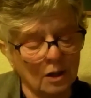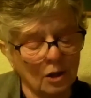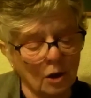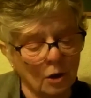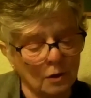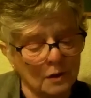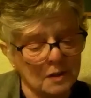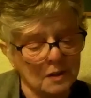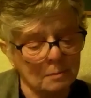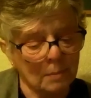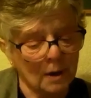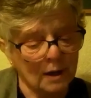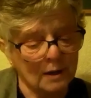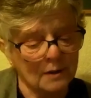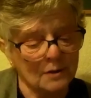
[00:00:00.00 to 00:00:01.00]
God
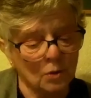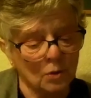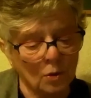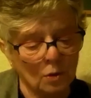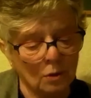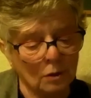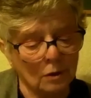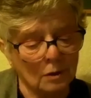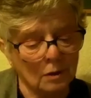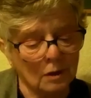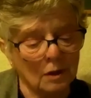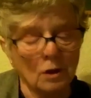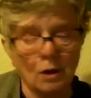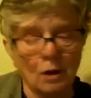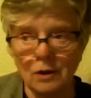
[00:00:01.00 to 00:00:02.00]
inspires all,
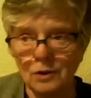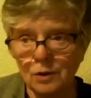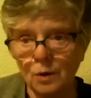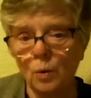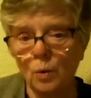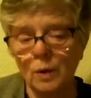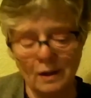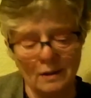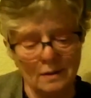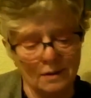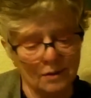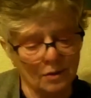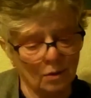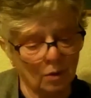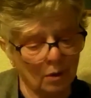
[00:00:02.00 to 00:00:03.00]
God
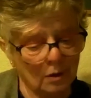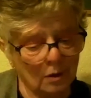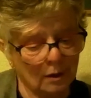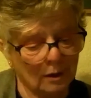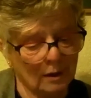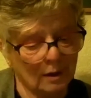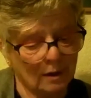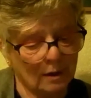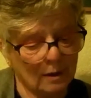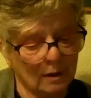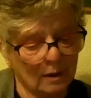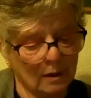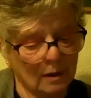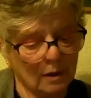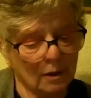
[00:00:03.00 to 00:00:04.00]
quickens all.
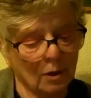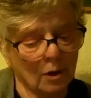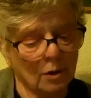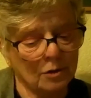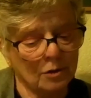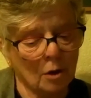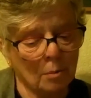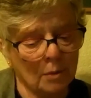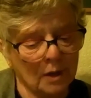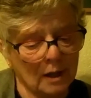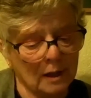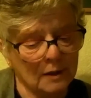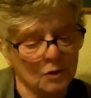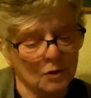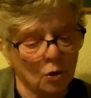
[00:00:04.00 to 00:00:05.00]
God
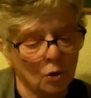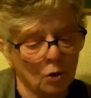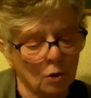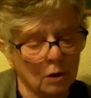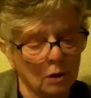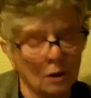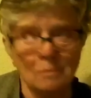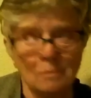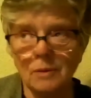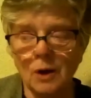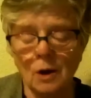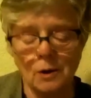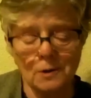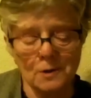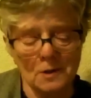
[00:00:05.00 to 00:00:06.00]
dominates all,
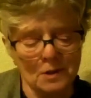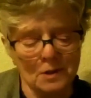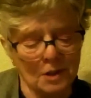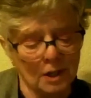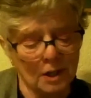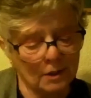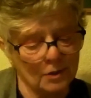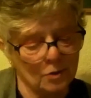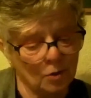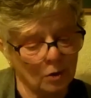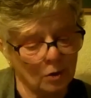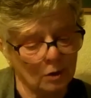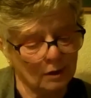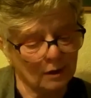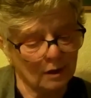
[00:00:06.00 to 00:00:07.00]
God sustains
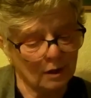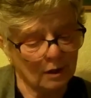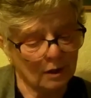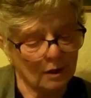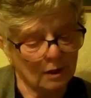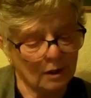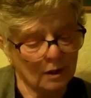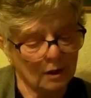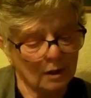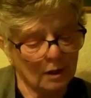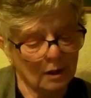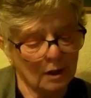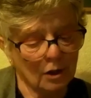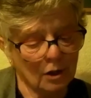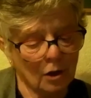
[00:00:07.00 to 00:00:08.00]
all.
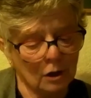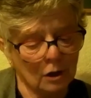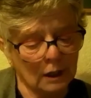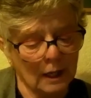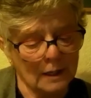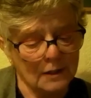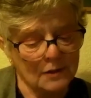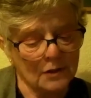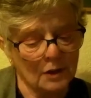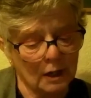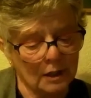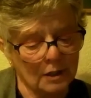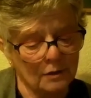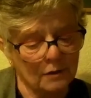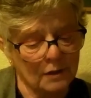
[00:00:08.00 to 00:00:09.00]
God lights the
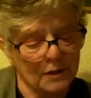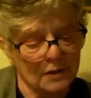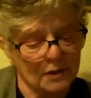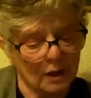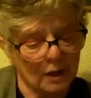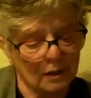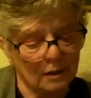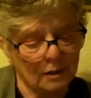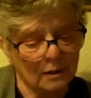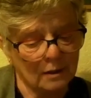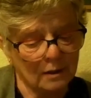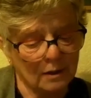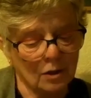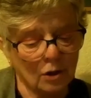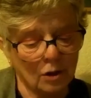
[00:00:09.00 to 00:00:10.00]
light of the sun,
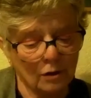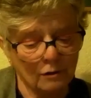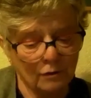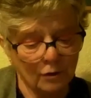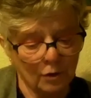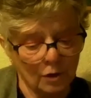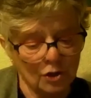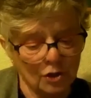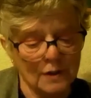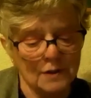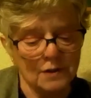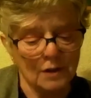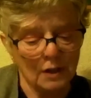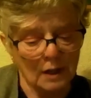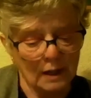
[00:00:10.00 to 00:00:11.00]
God
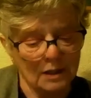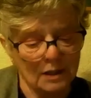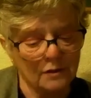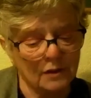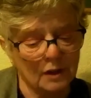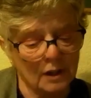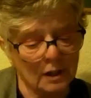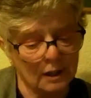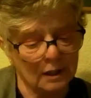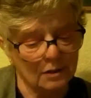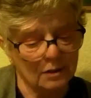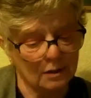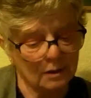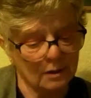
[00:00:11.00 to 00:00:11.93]
furnishes the light of the night.